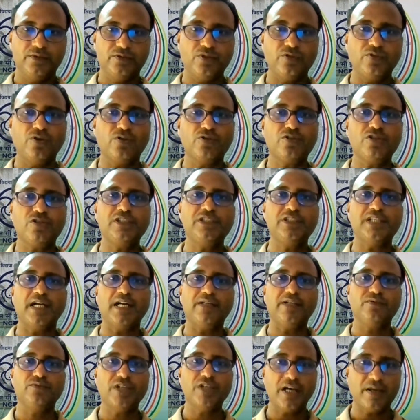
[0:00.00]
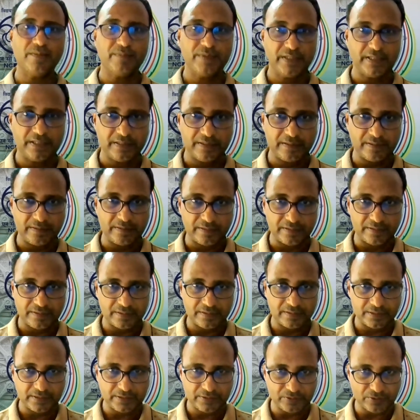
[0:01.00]
So not only that, we have a
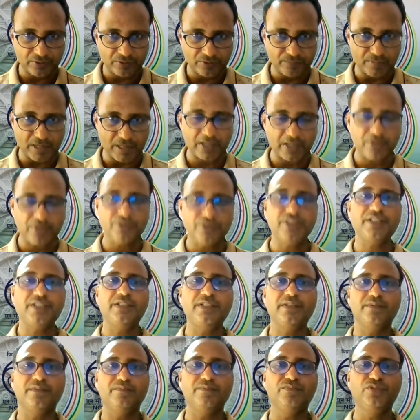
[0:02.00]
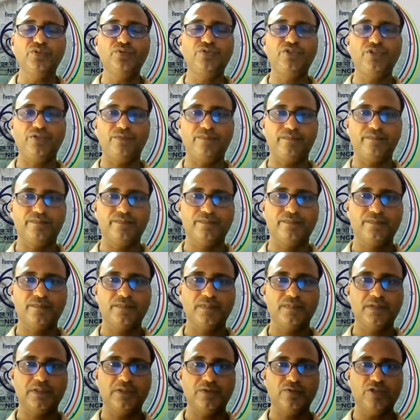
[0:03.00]
biology museum.
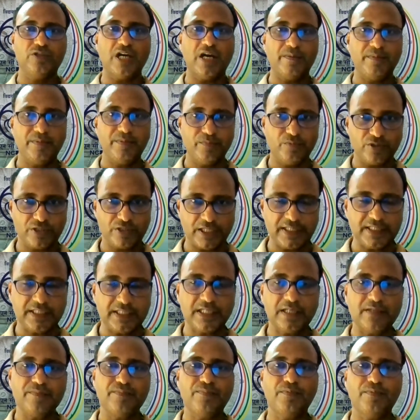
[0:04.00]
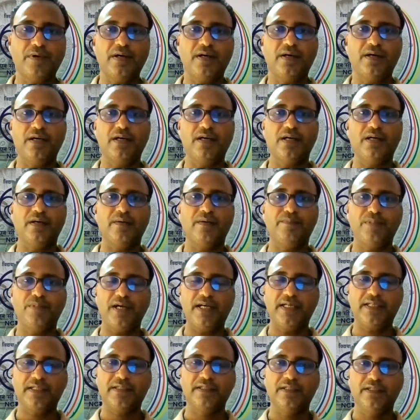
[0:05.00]
We have a botanical park.
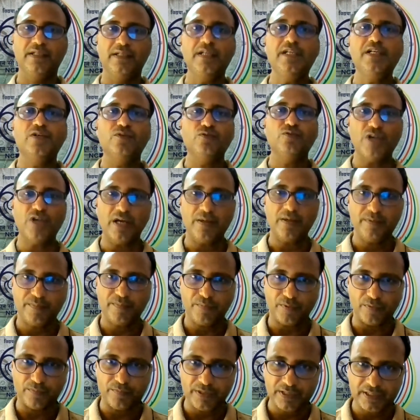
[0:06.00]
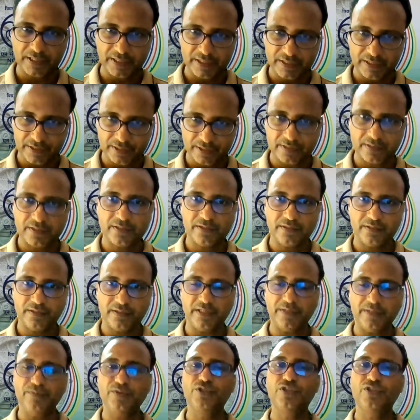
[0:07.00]
We have a publication
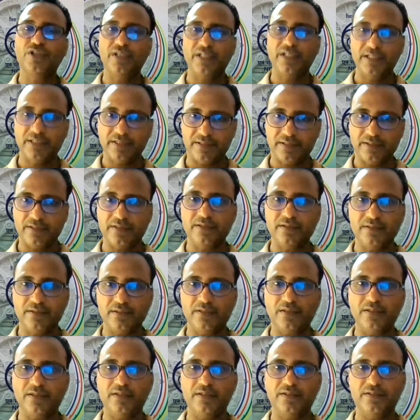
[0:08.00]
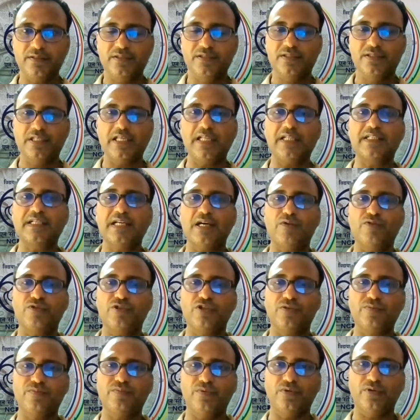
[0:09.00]
division and cell
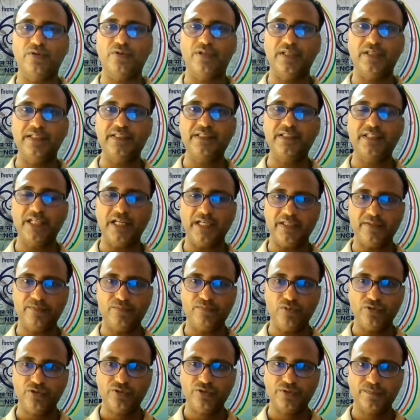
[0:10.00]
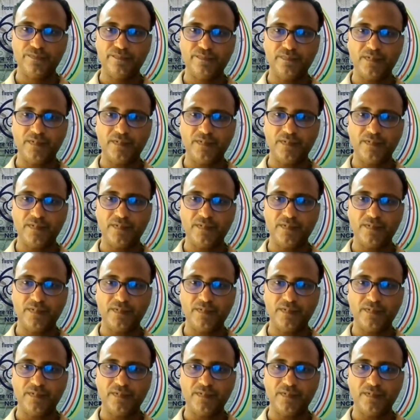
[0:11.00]
counter for NCERT books.